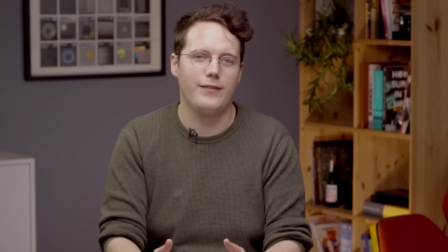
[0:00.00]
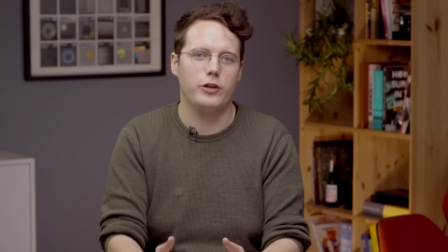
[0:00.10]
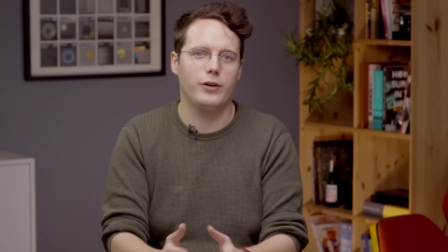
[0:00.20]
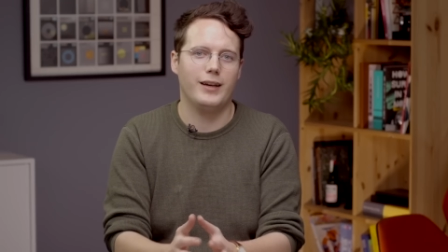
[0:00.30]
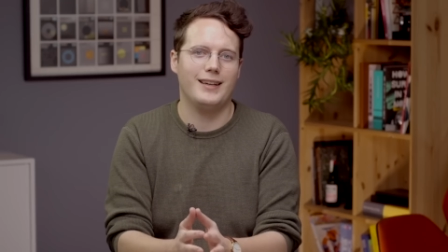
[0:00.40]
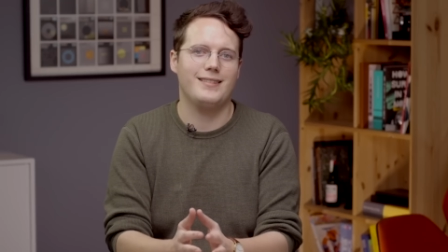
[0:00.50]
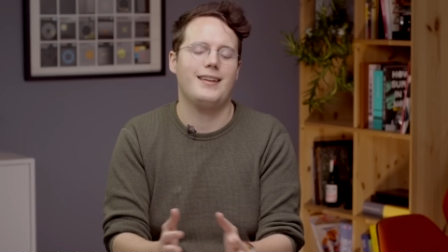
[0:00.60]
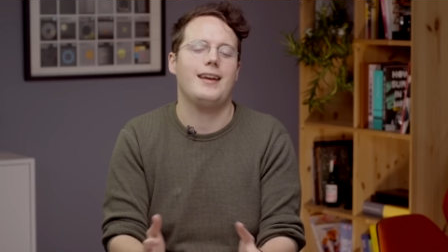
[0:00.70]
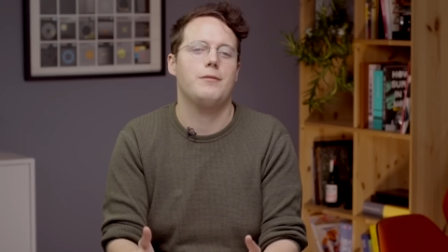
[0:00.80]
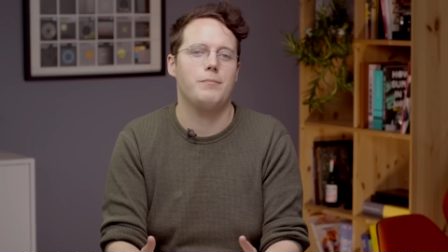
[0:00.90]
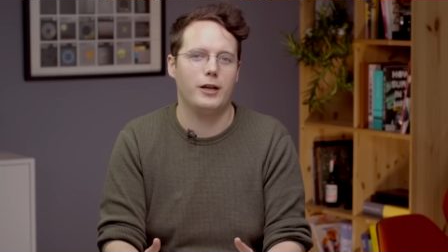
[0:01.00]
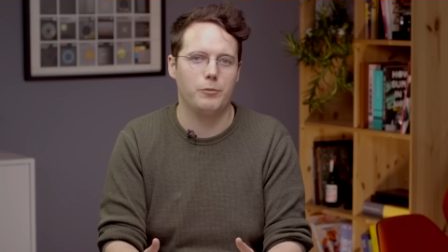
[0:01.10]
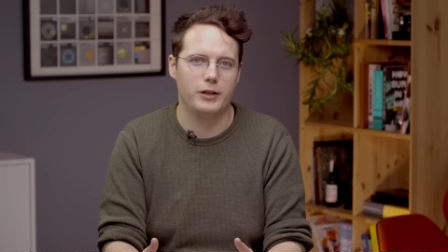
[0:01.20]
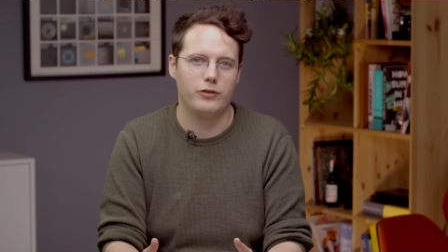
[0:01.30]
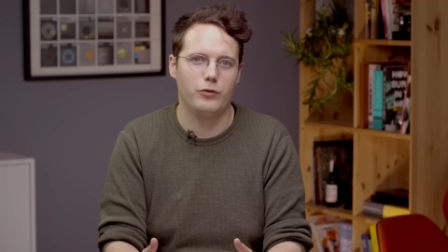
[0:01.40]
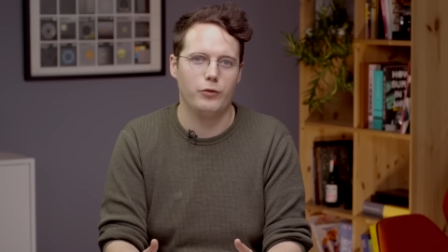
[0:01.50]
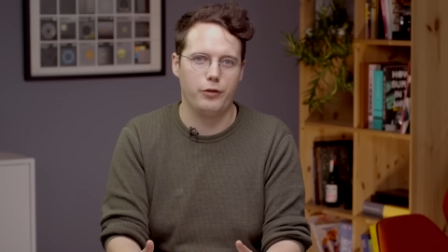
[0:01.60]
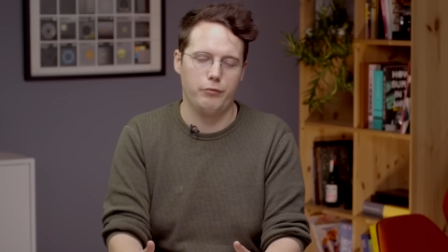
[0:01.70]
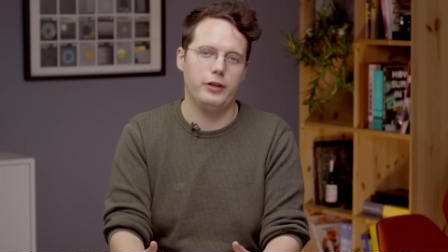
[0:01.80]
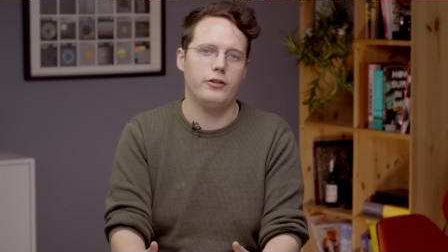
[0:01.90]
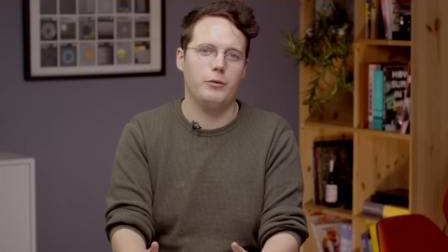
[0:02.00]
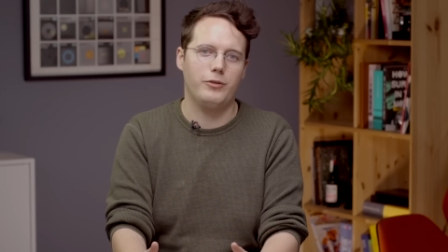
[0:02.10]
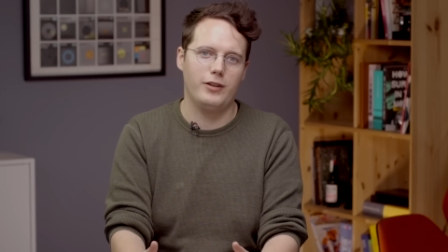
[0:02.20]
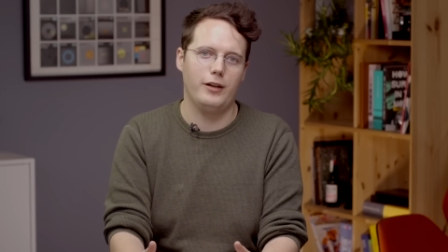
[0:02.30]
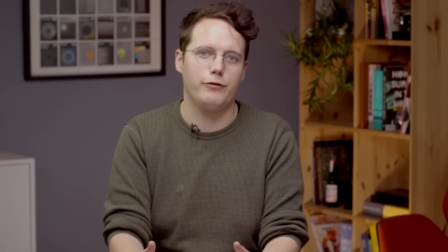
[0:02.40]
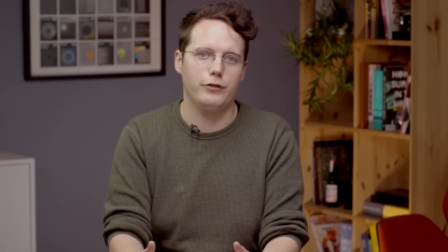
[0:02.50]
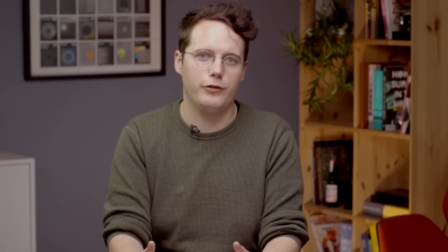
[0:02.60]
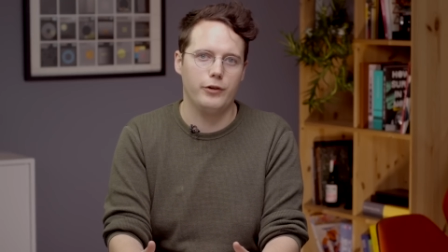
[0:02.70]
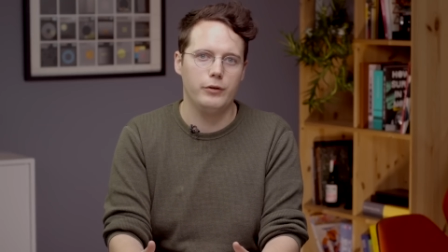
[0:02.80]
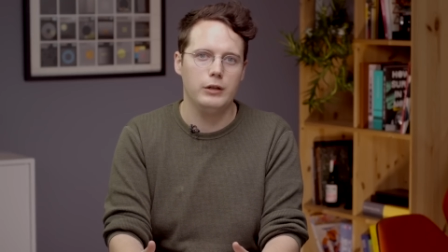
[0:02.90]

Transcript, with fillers: and then you're getting a 10 megapixel three times telephoto.